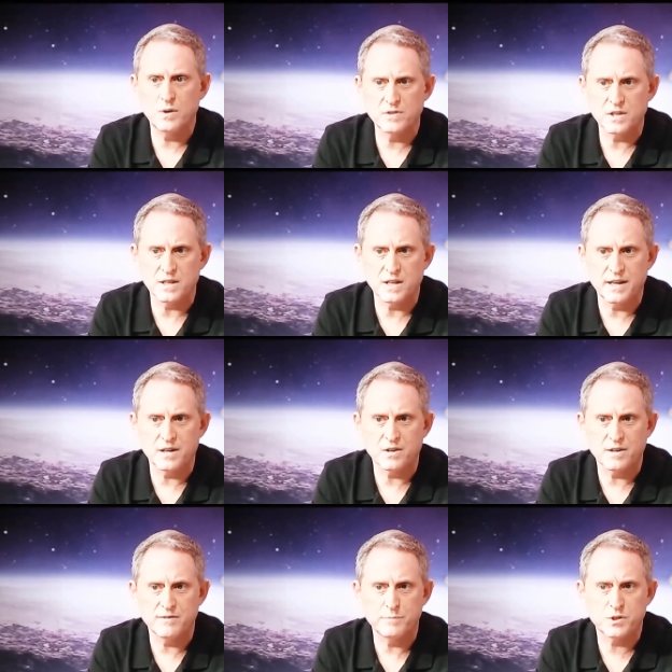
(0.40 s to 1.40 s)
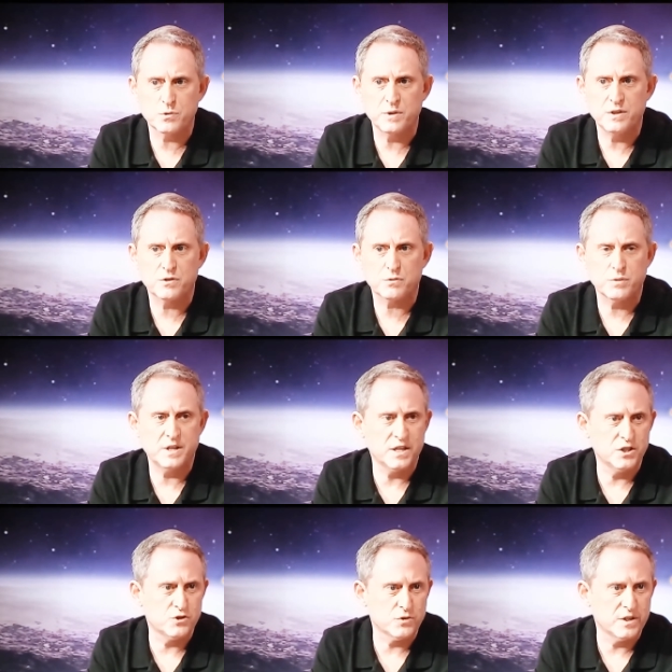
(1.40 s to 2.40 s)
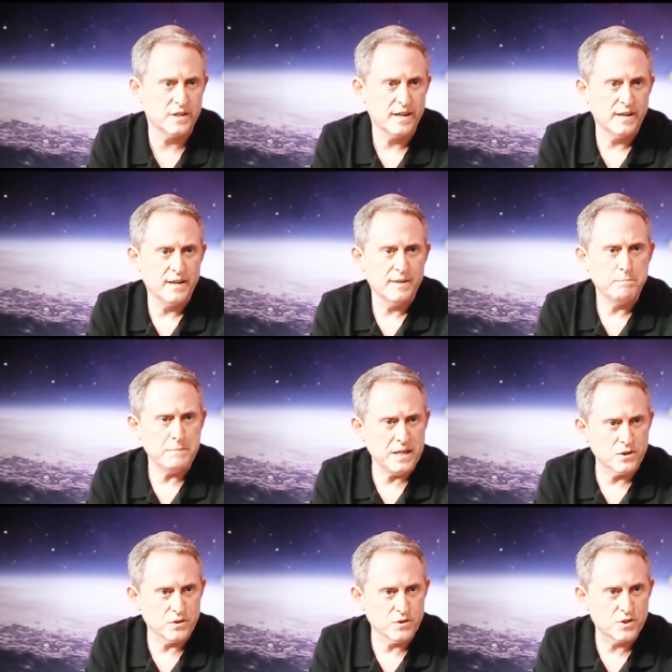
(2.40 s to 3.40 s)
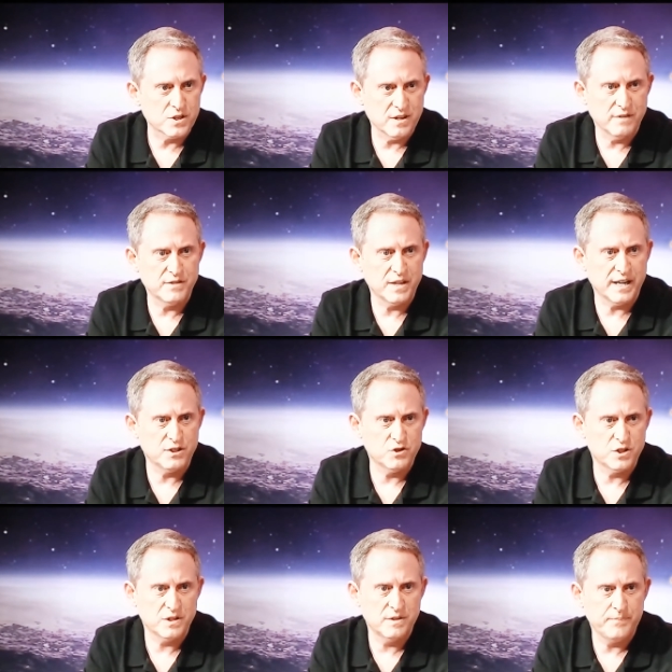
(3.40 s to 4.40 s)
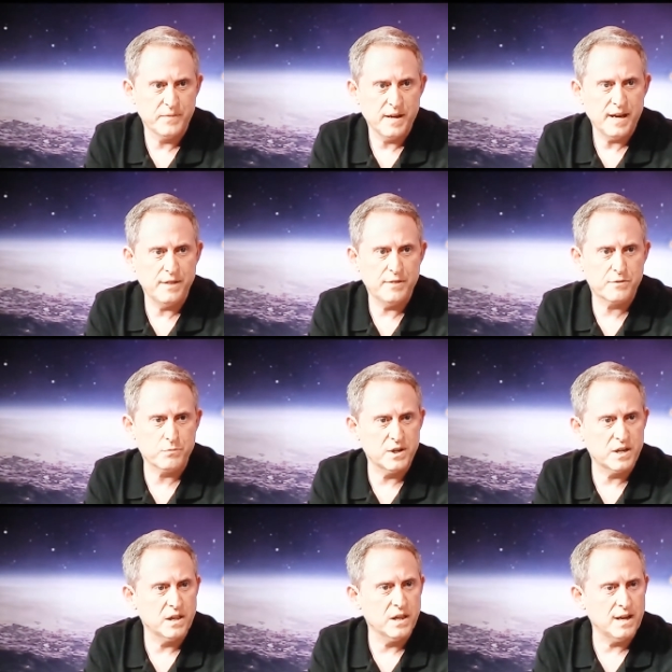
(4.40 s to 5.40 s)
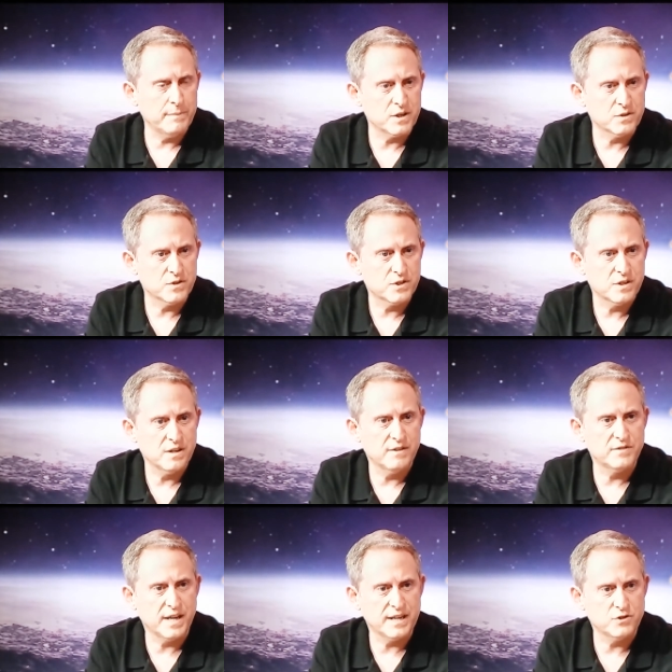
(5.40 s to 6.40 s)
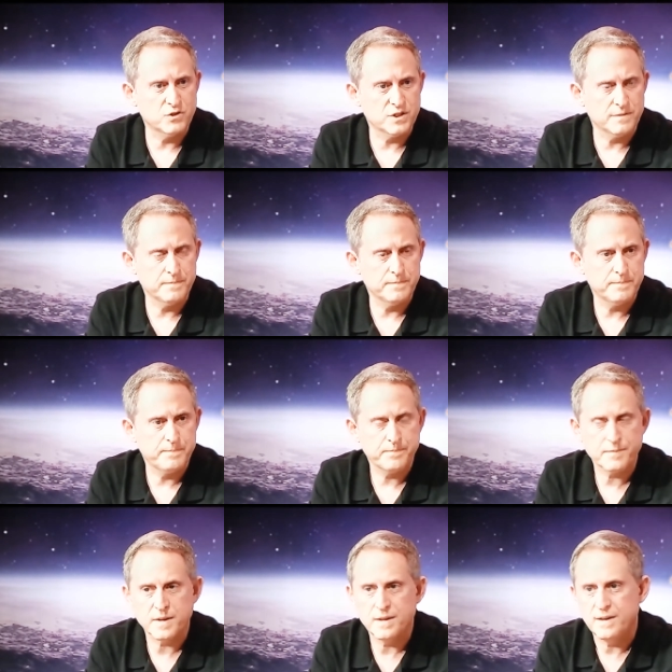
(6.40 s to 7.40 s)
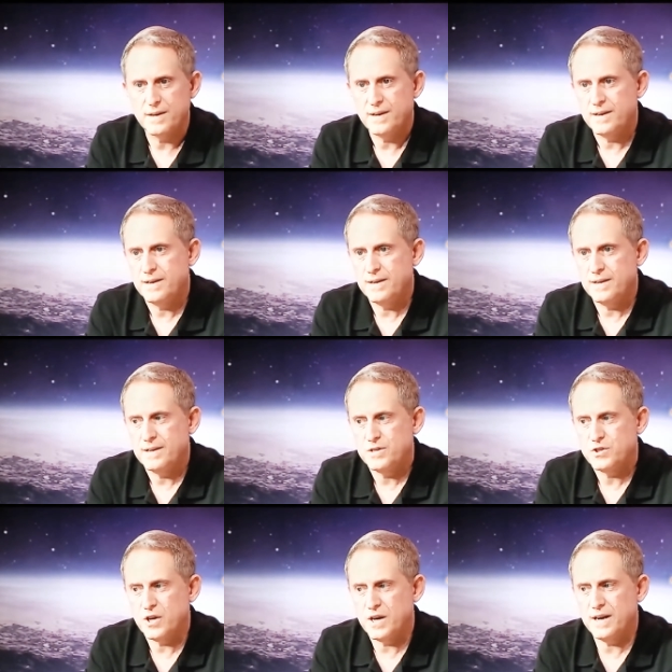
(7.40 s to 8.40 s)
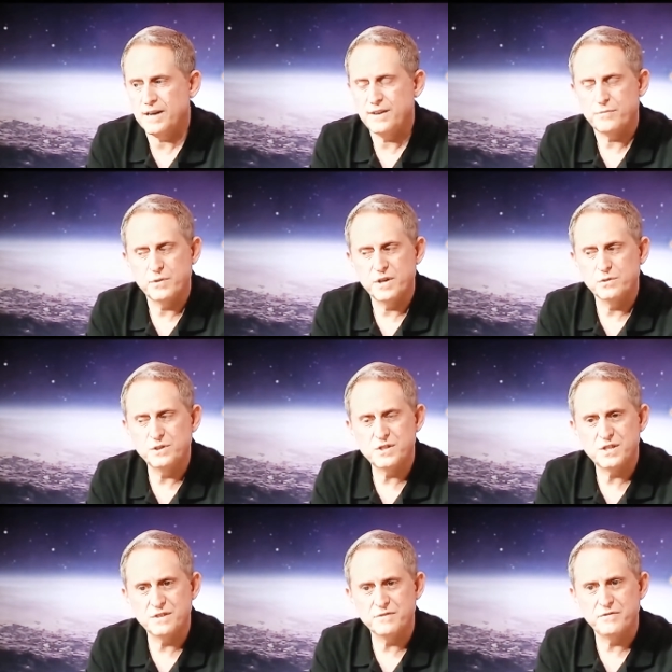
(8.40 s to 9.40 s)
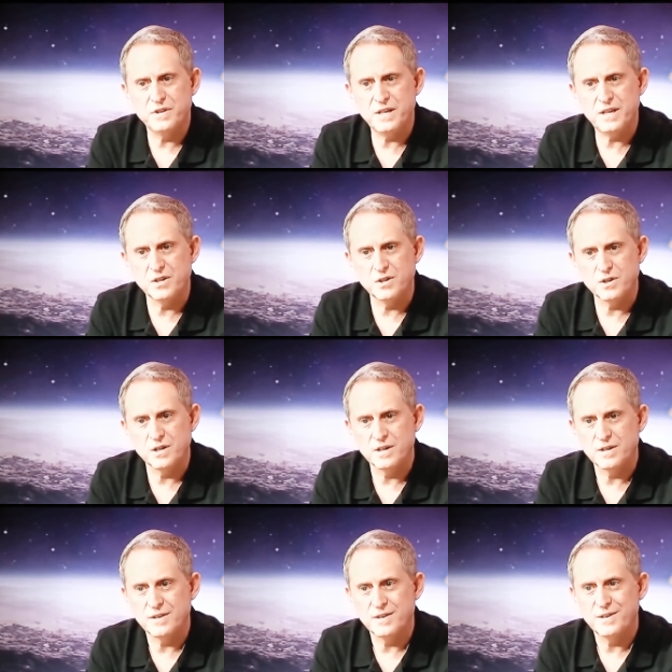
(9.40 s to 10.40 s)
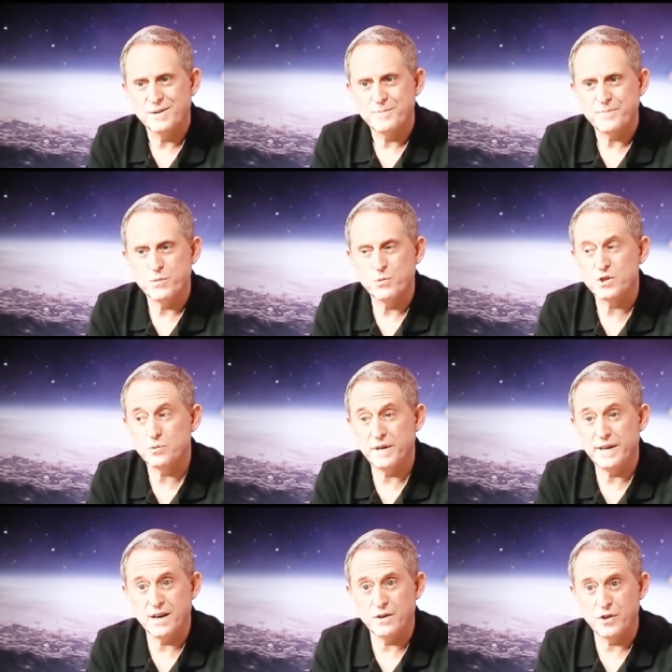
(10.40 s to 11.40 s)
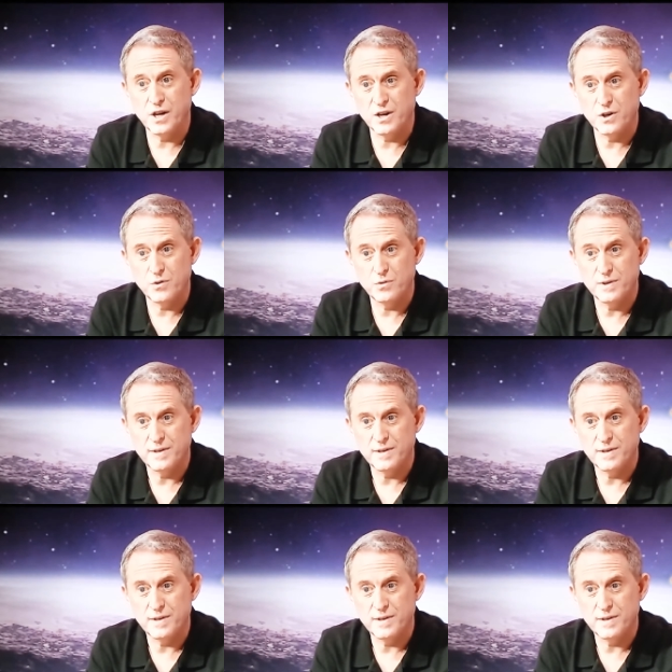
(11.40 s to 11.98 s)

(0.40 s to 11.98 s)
equivalent layer of between 300 meters of nitrogen and 3 kilometers of nitrogen. So if we only see a veneer, which we now know,